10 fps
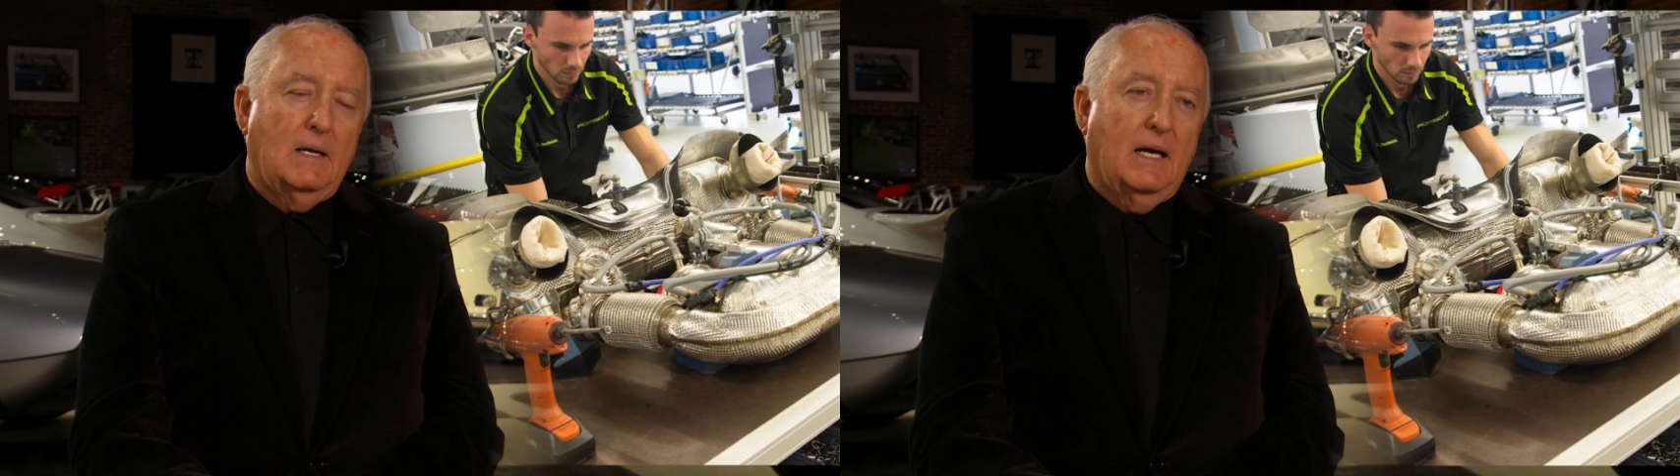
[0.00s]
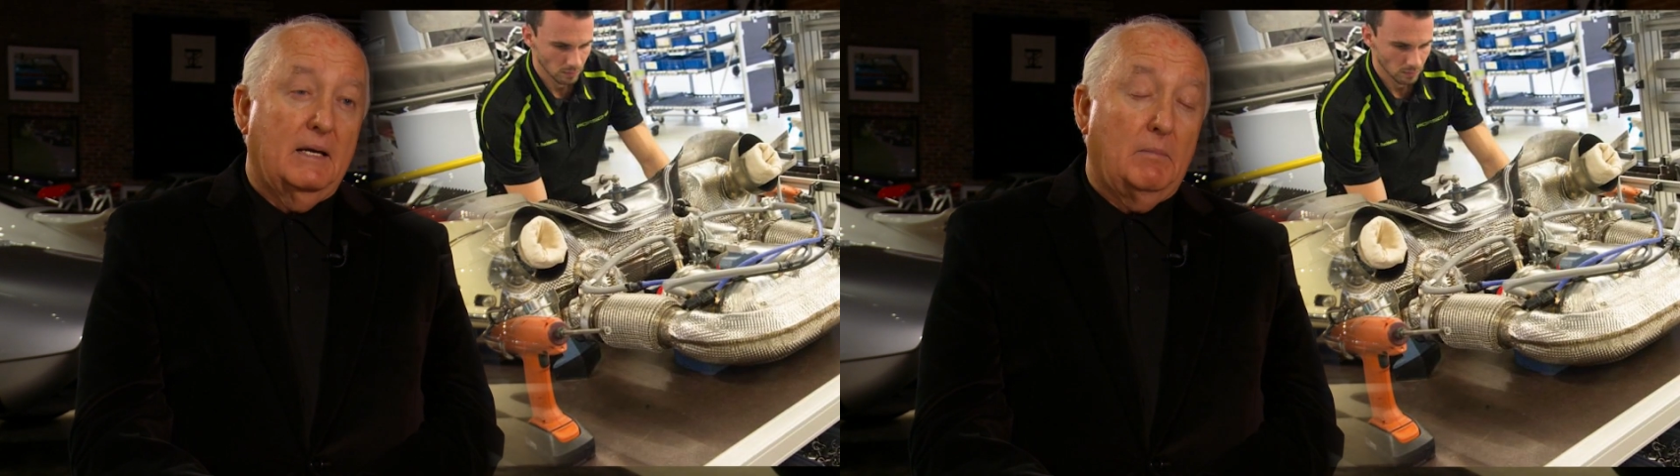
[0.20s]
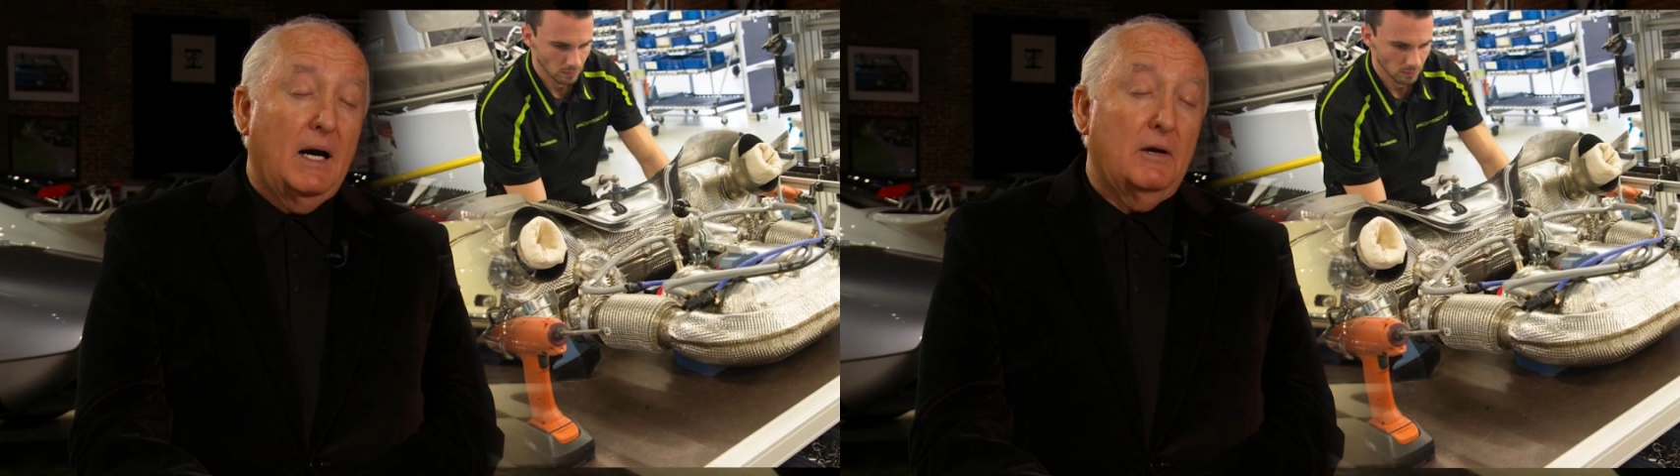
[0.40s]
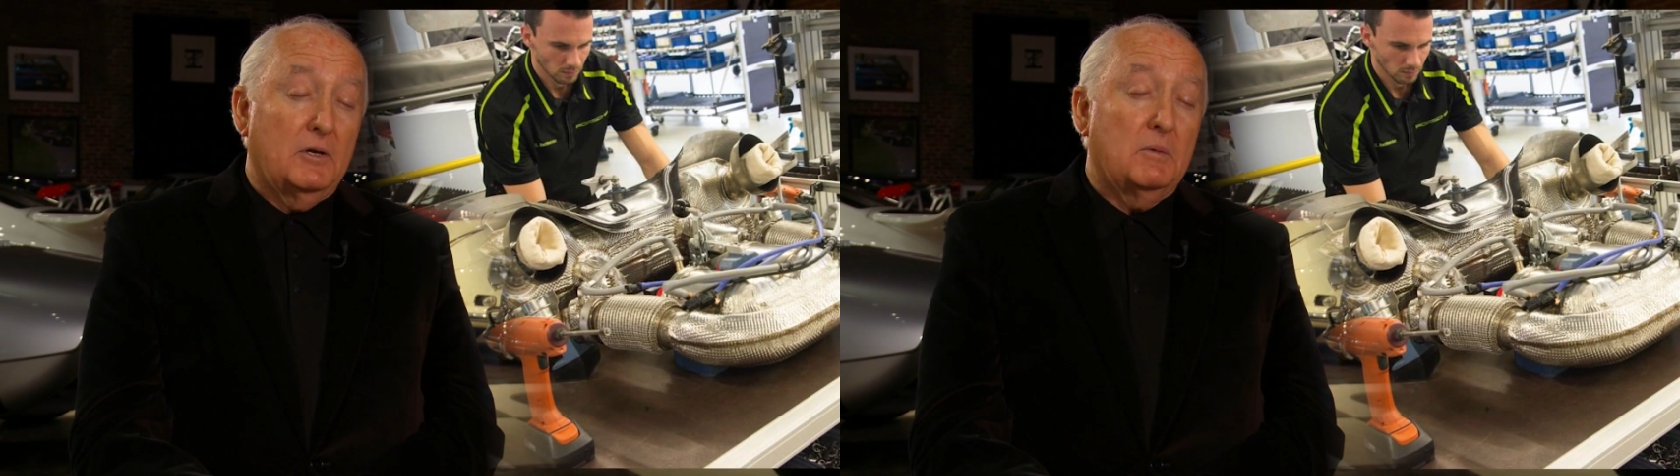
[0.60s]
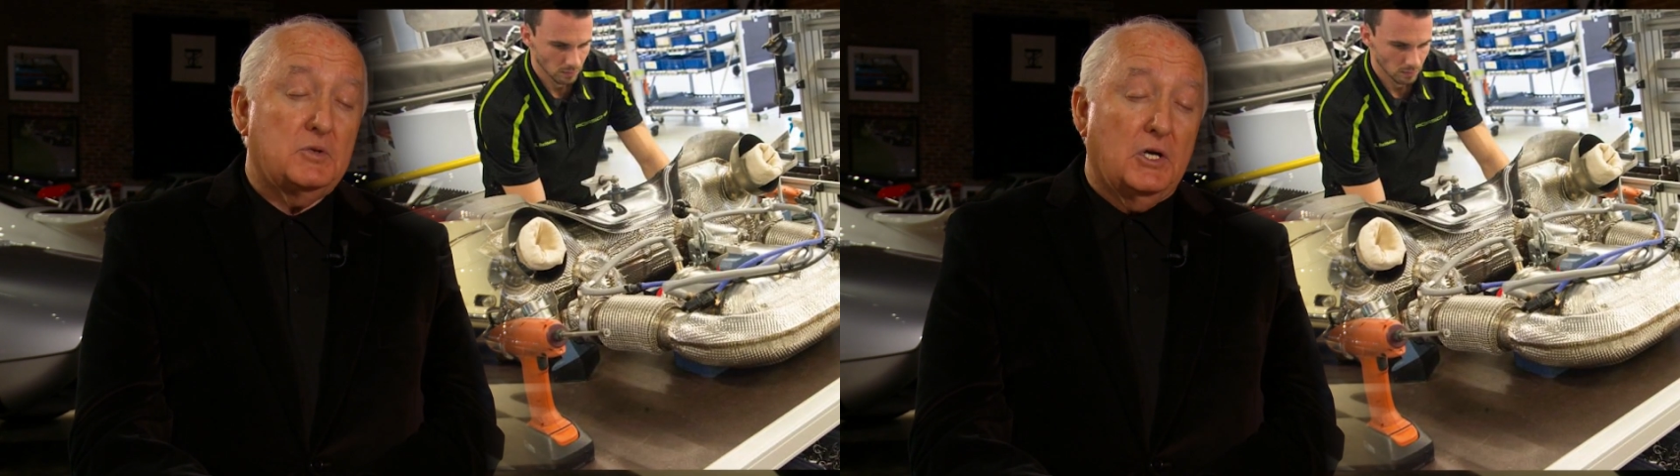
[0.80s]
I admire
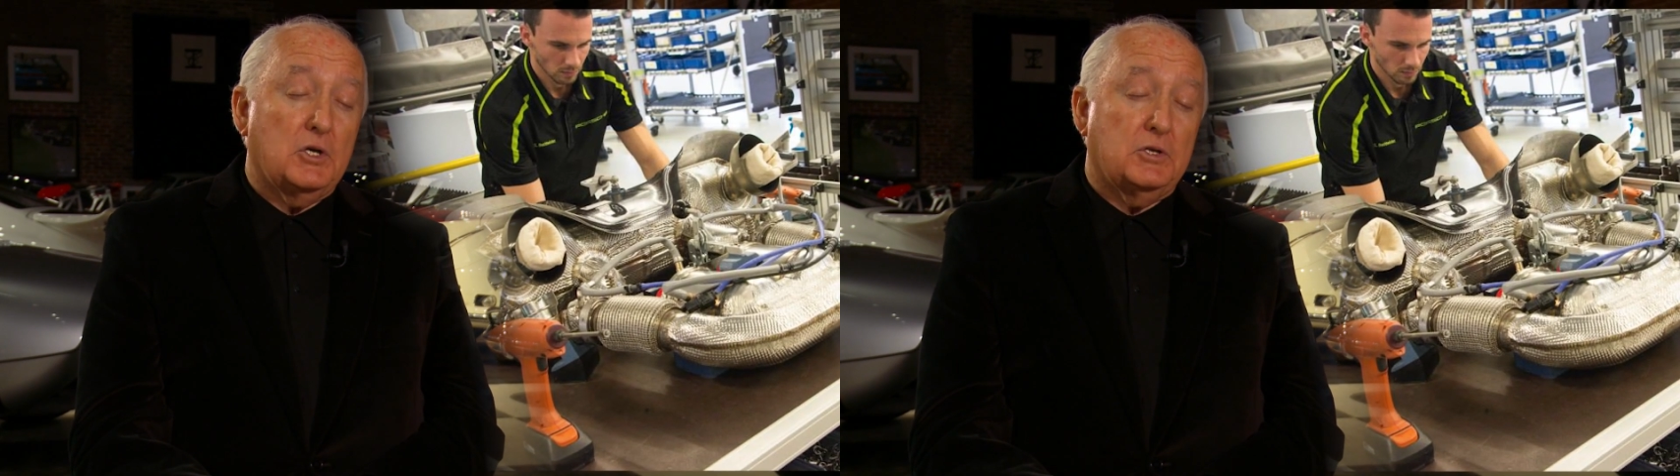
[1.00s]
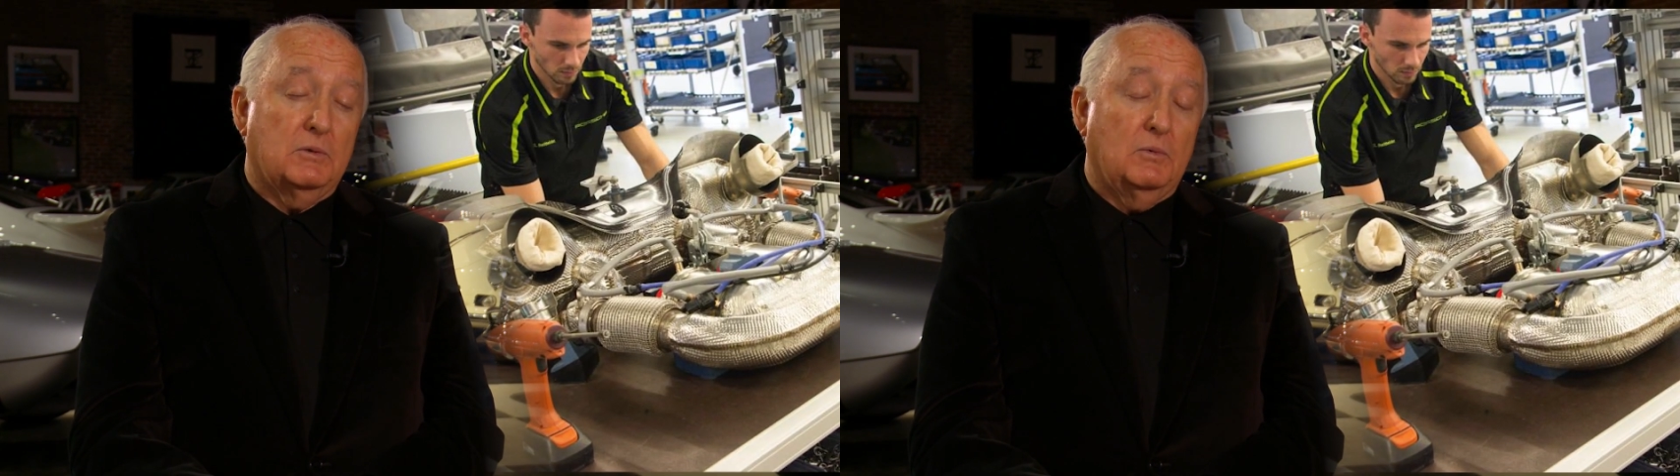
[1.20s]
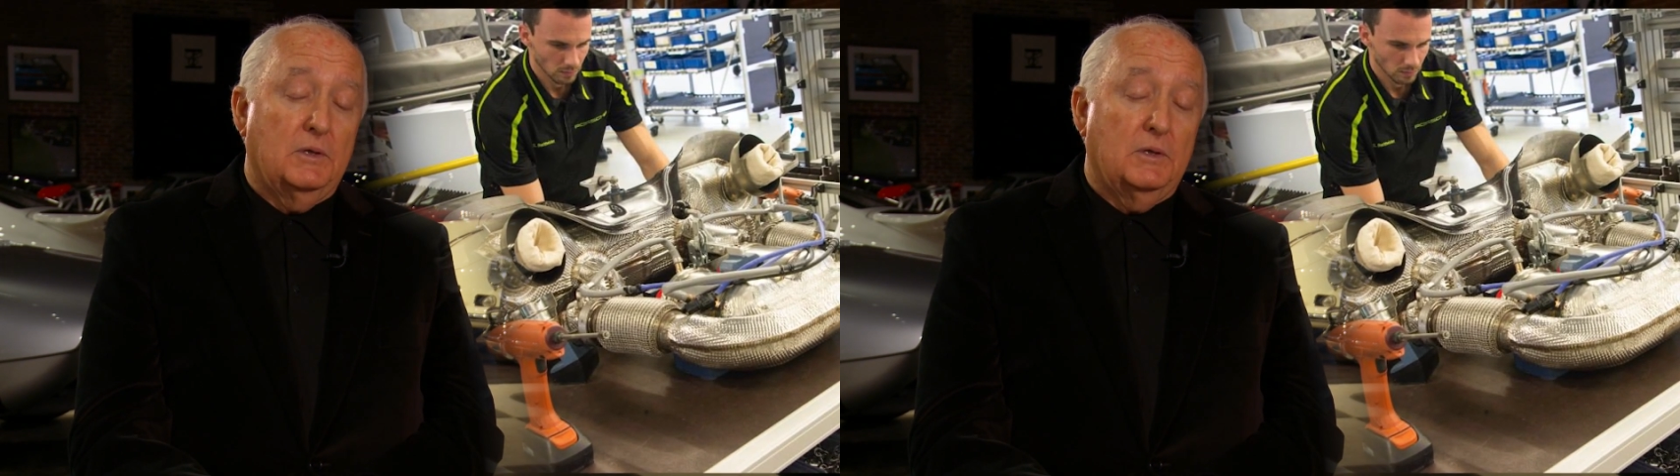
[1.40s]
their obsession